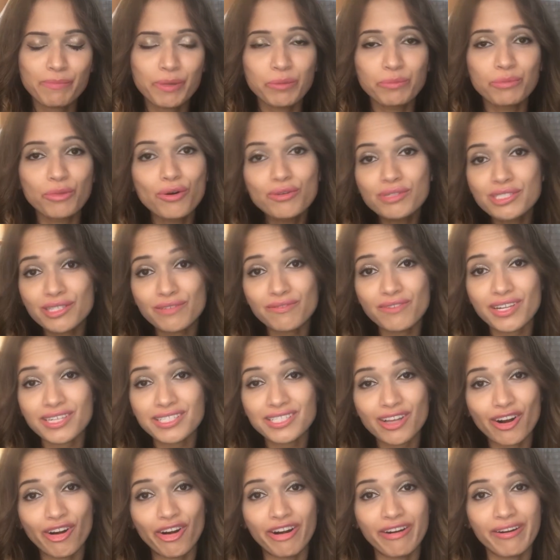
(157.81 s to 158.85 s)
but most of
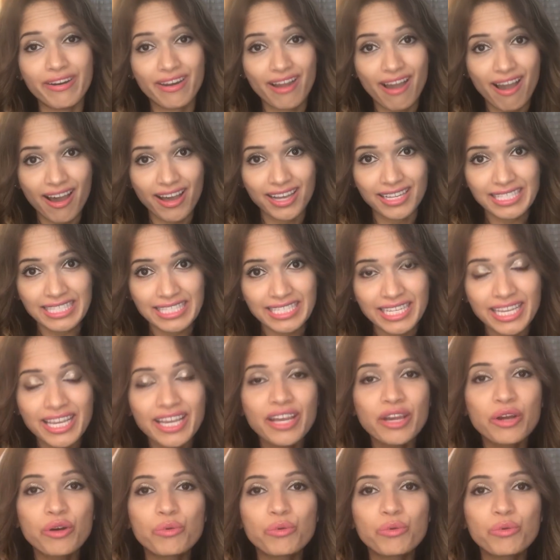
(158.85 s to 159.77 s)
us are not.